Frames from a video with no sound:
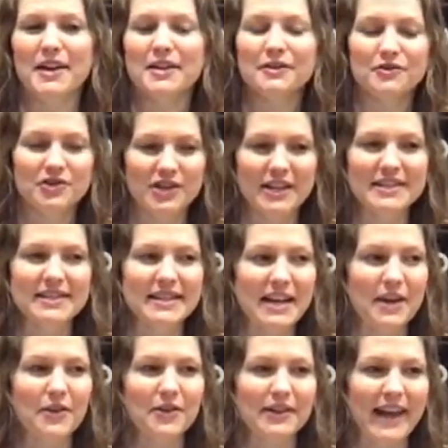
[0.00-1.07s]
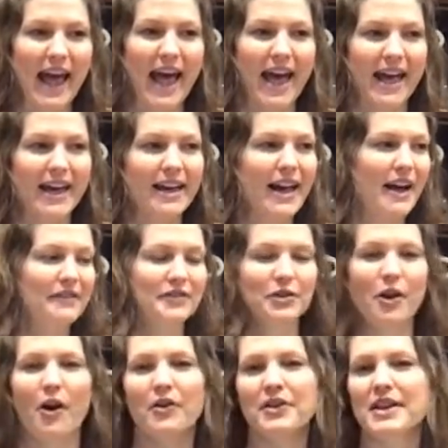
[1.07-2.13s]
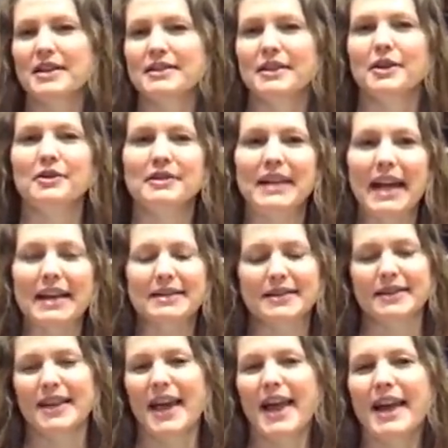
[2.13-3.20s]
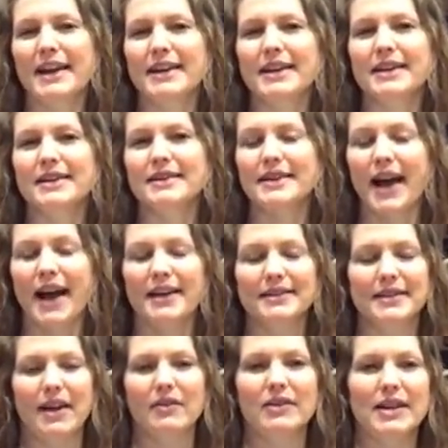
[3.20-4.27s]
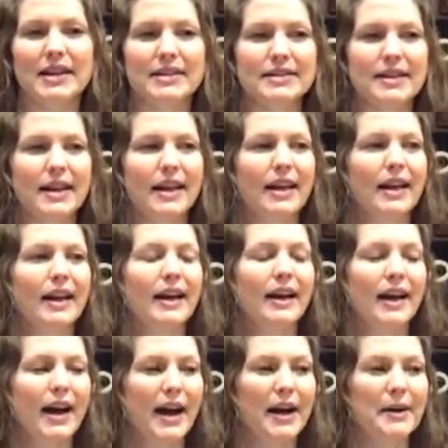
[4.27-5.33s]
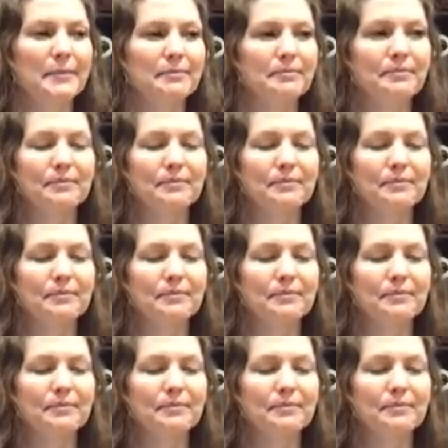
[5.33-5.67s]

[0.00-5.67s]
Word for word: So just the other day, after all these, you know, days in the 80s, high 70s, I